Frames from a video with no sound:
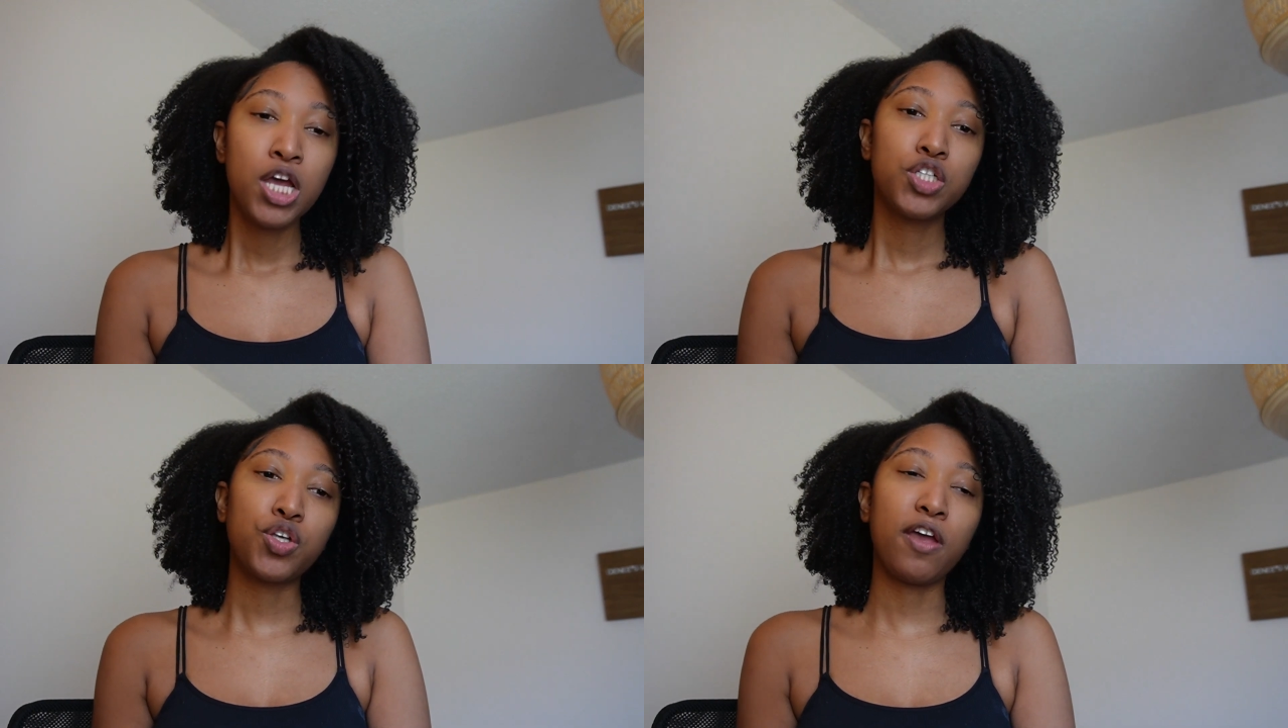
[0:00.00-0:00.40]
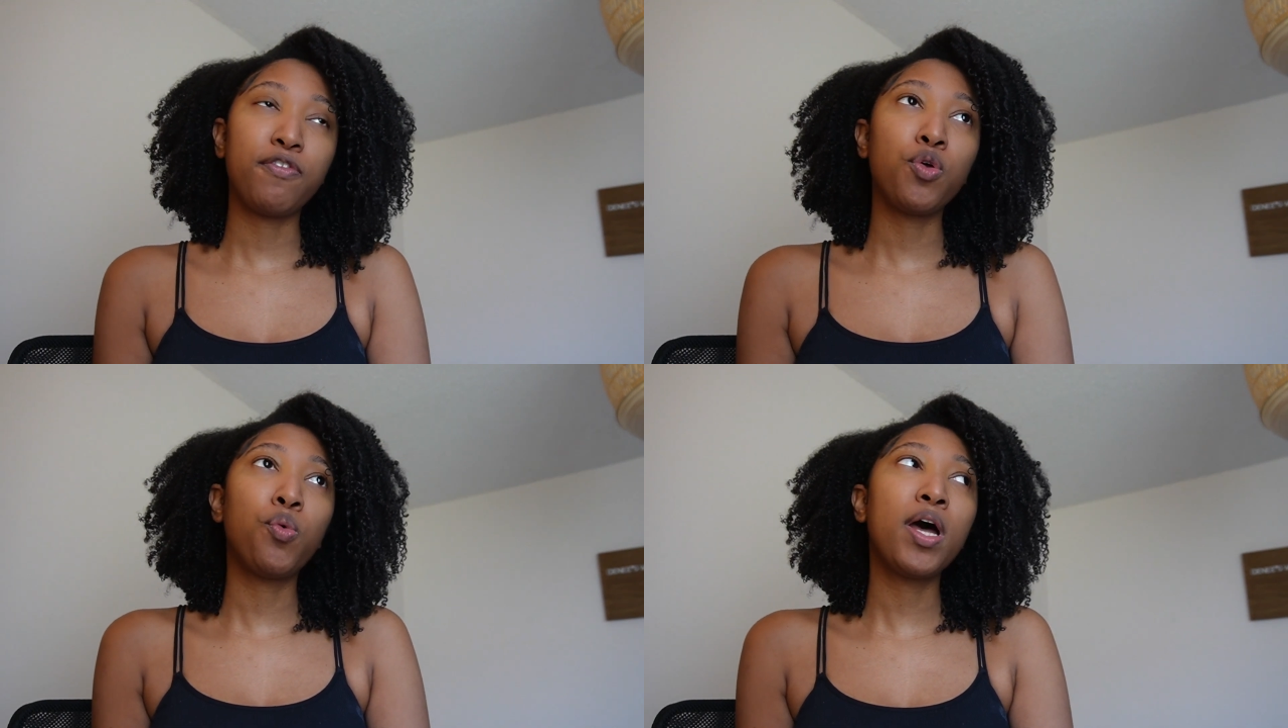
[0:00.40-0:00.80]
So if
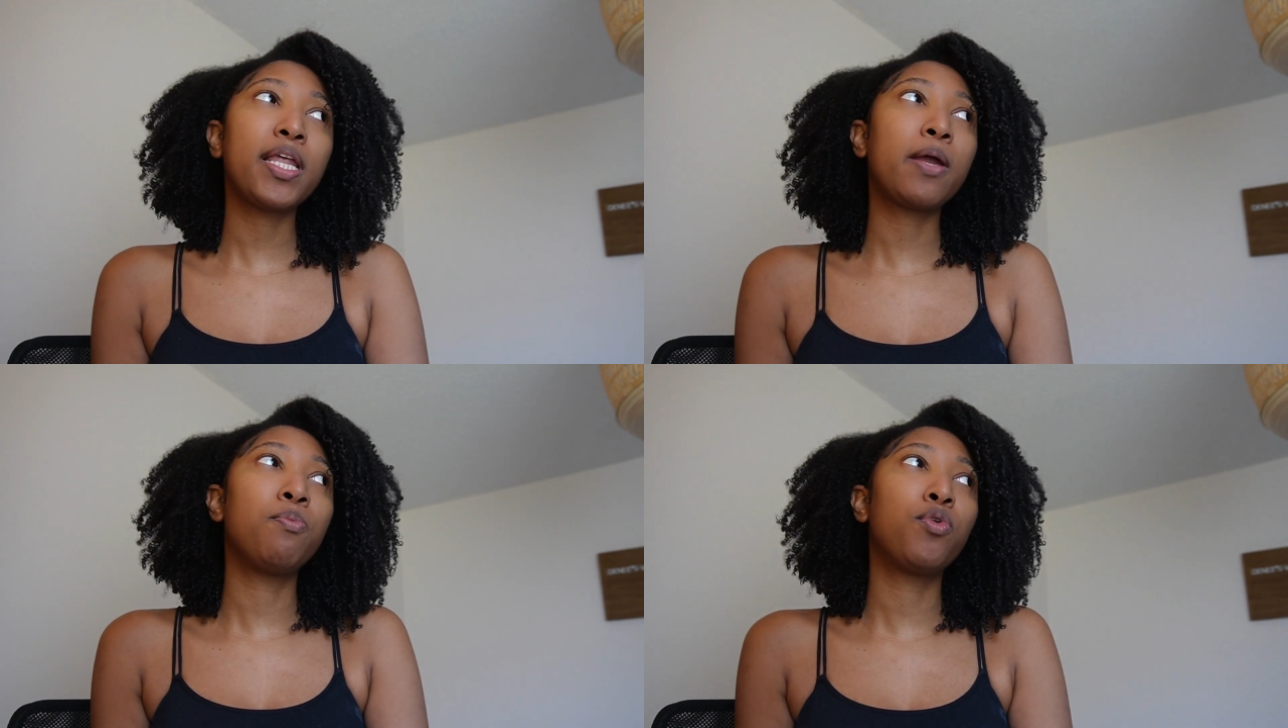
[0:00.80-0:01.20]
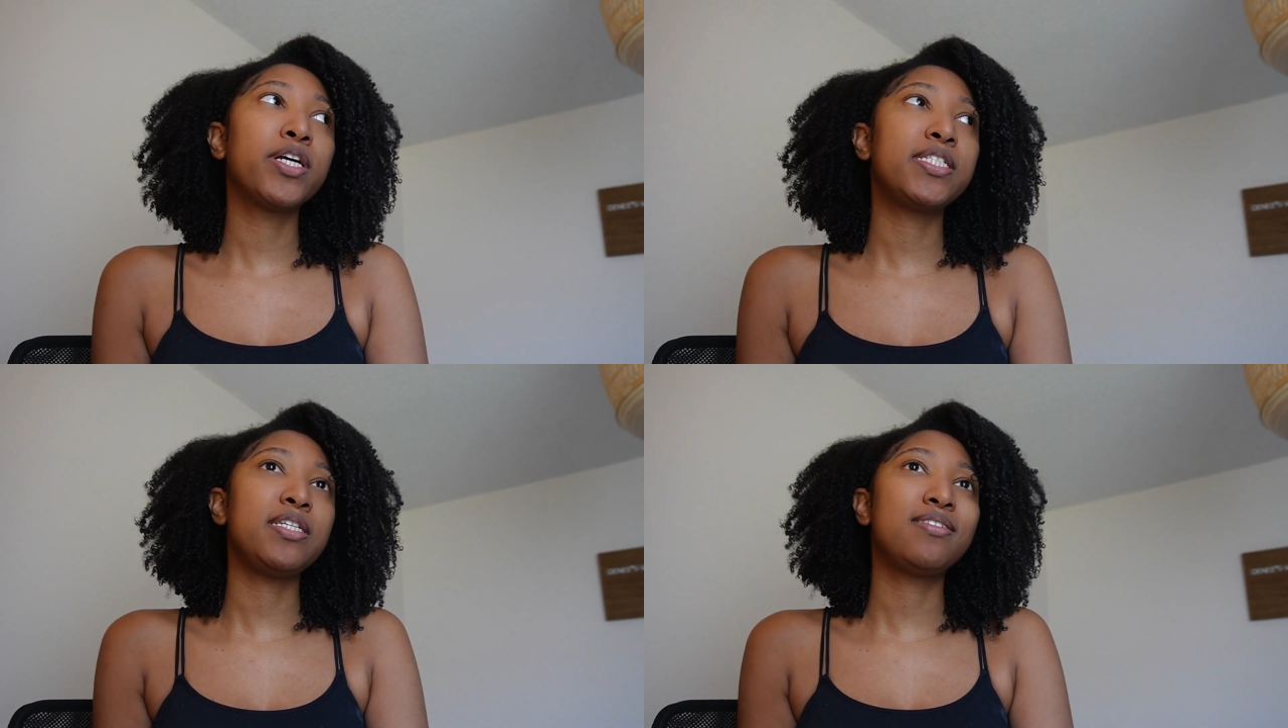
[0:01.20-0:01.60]
you want like
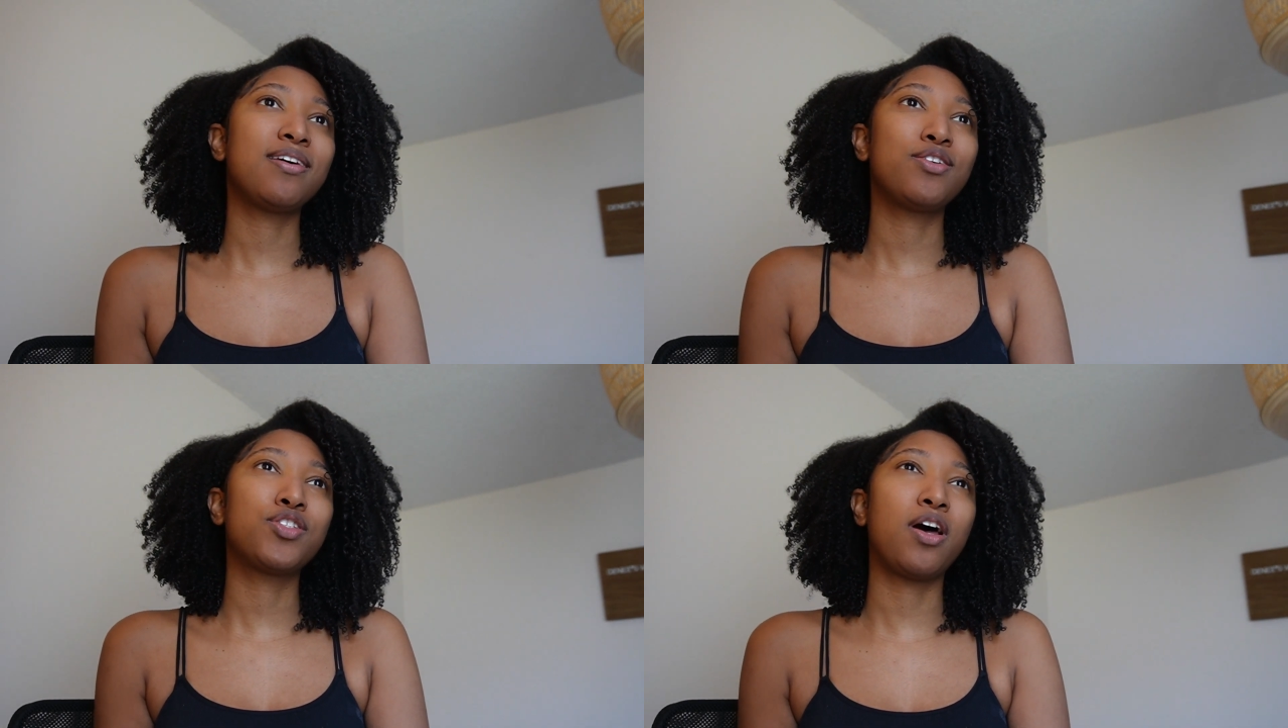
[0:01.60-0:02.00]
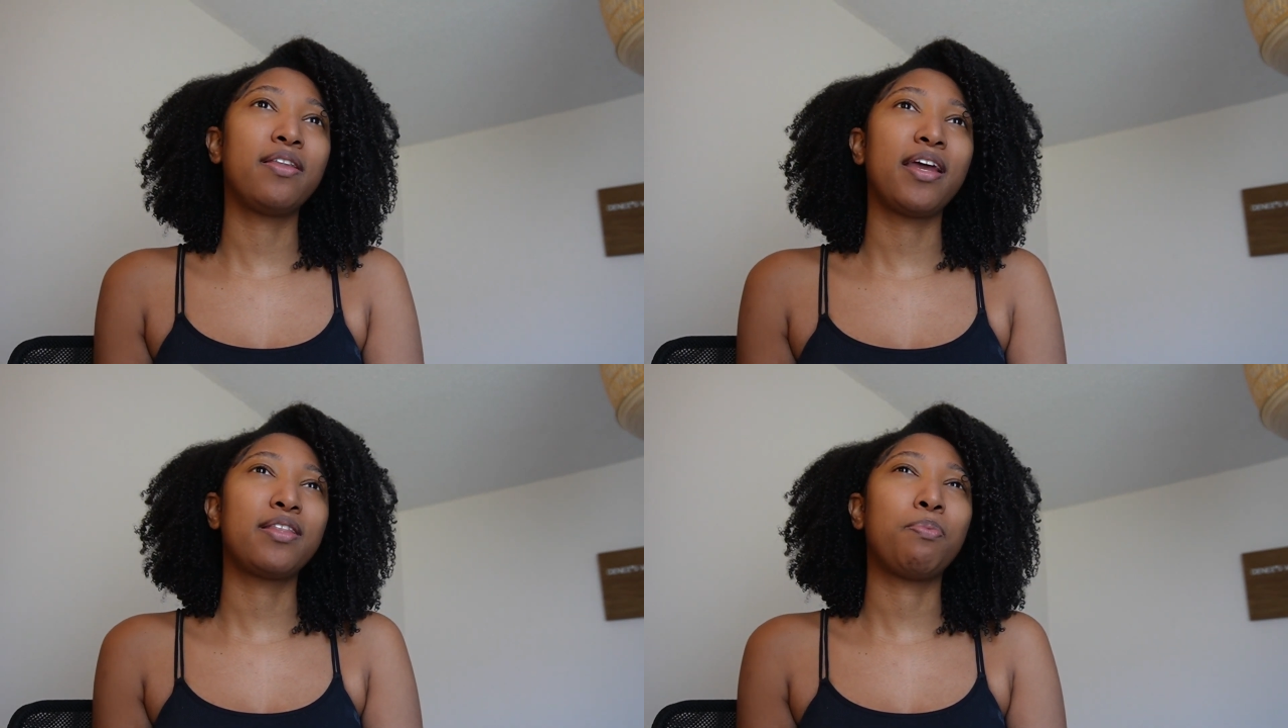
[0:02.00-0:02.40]
more details
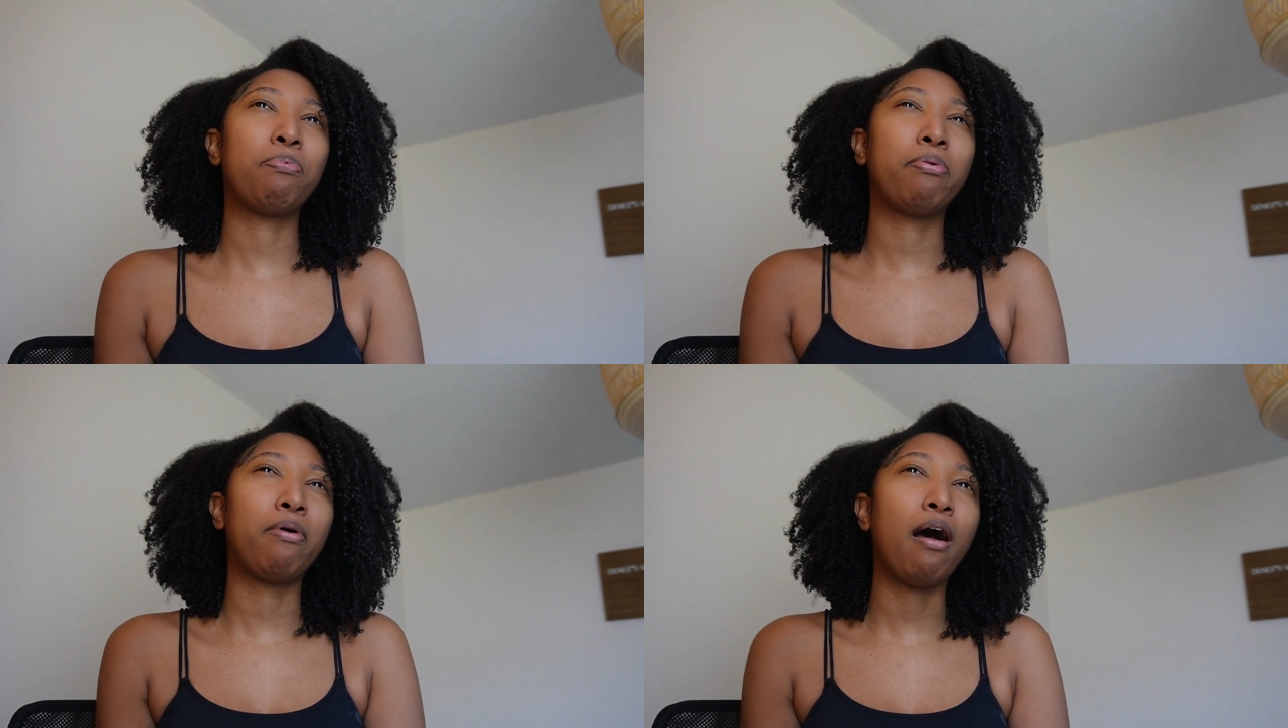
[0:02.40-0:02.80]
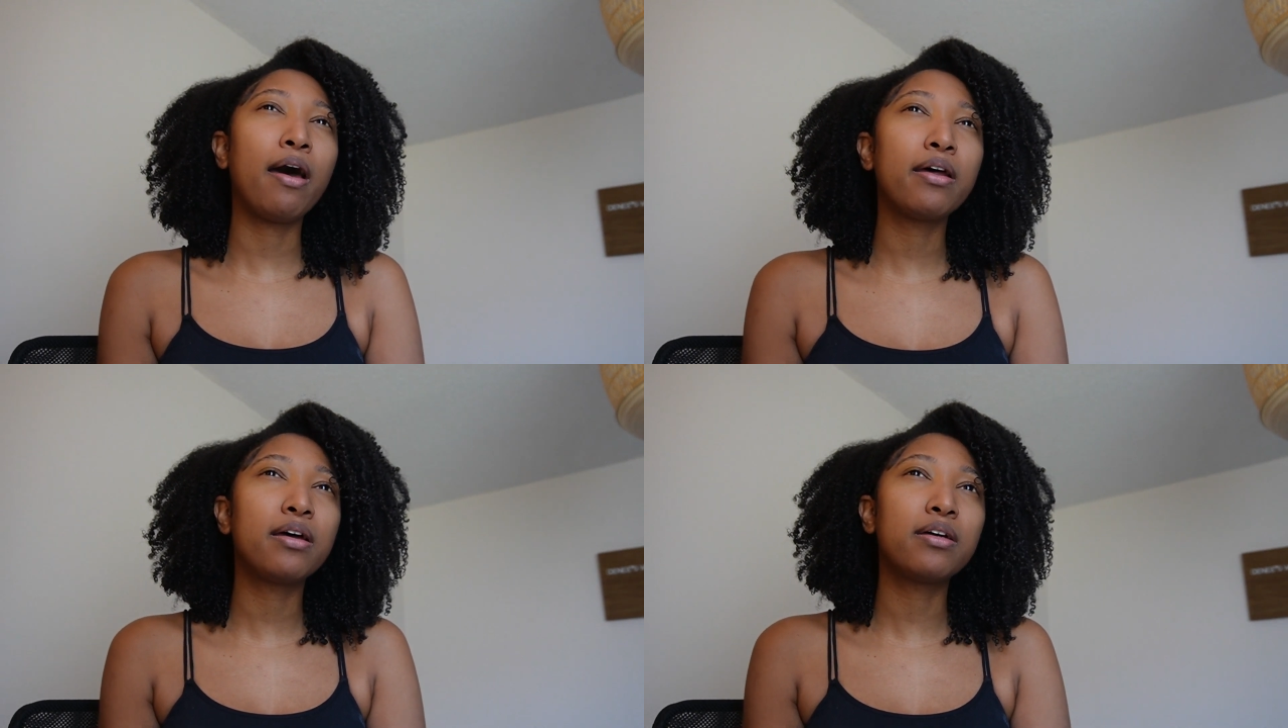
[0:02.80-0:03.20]
on like the
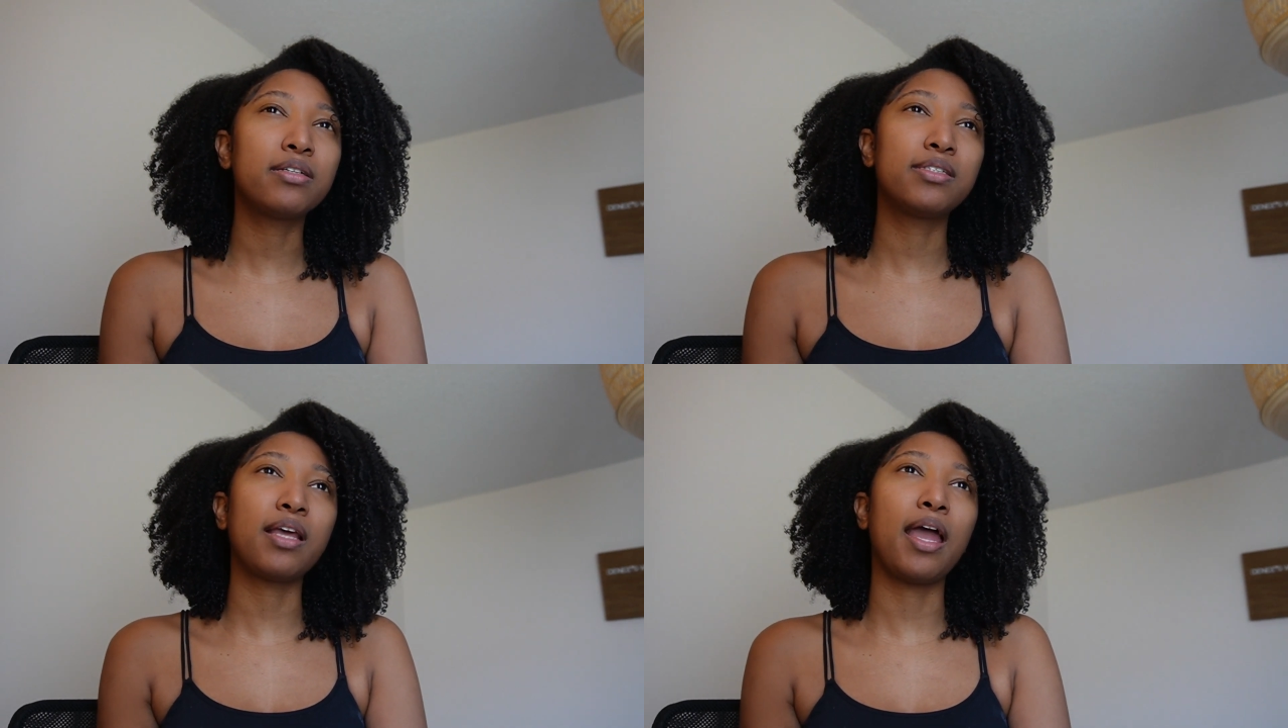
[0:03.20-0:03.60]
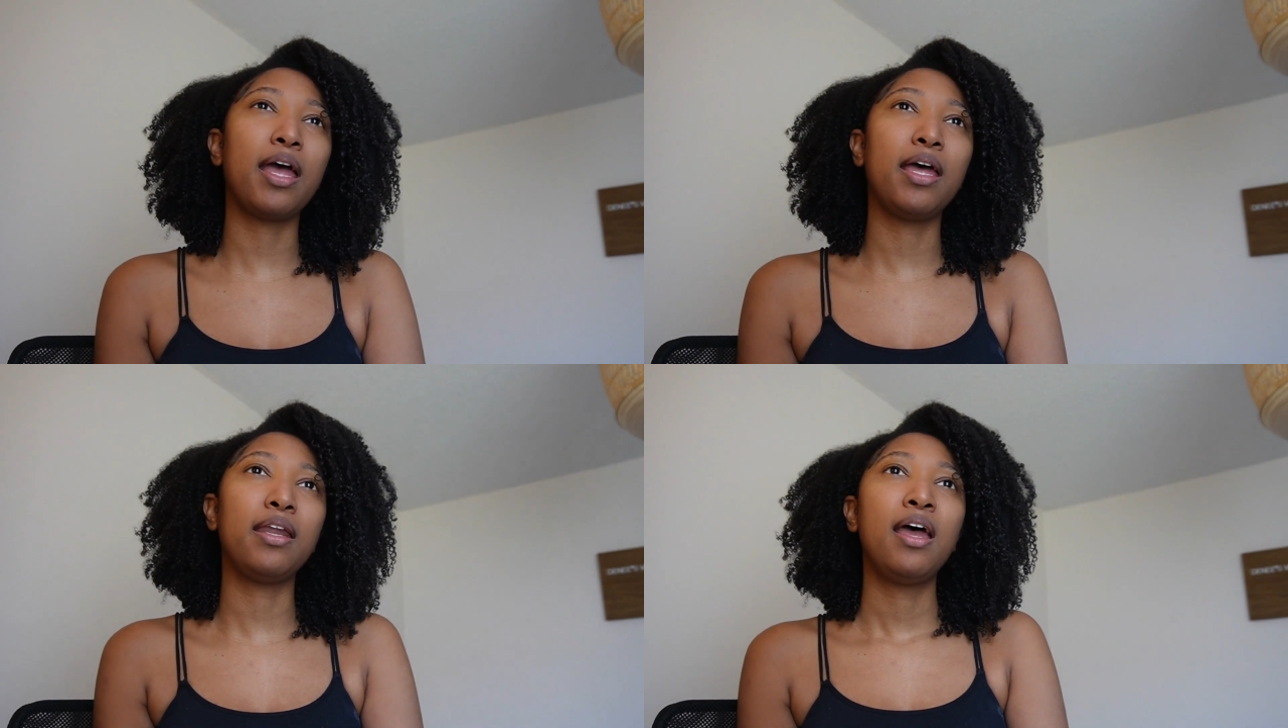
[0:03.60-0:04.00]
products
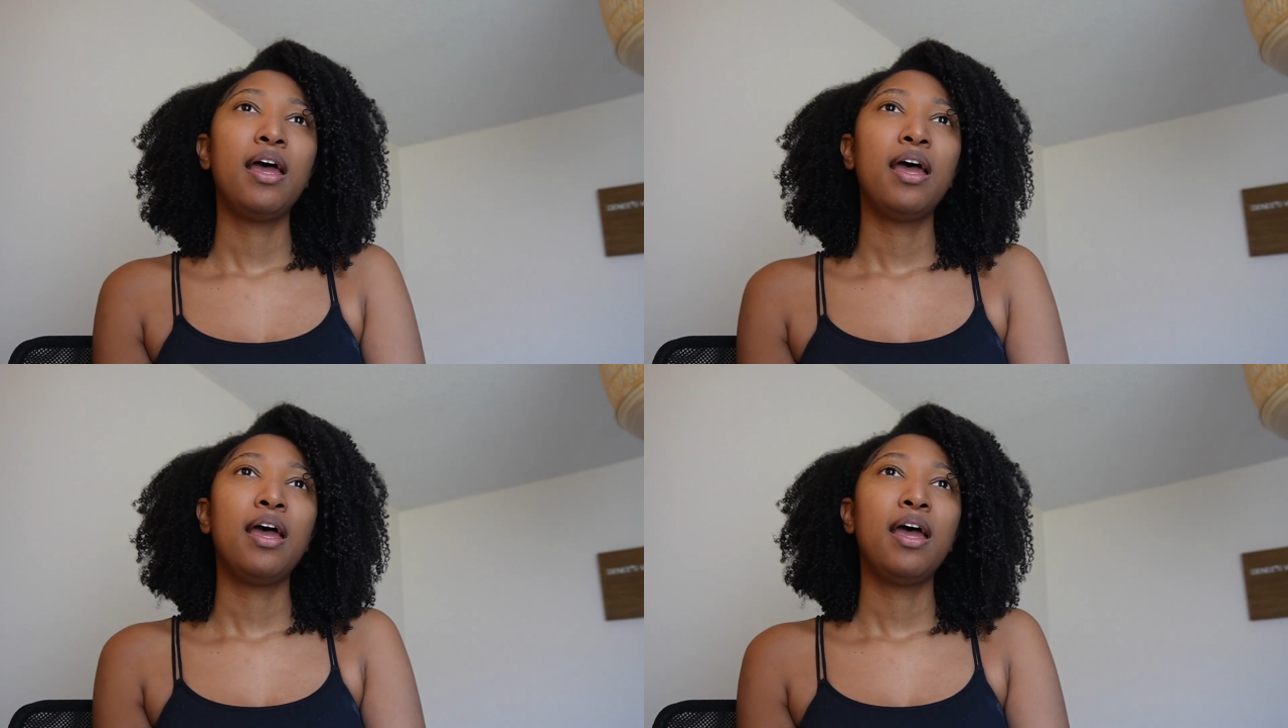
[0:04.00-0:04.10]
and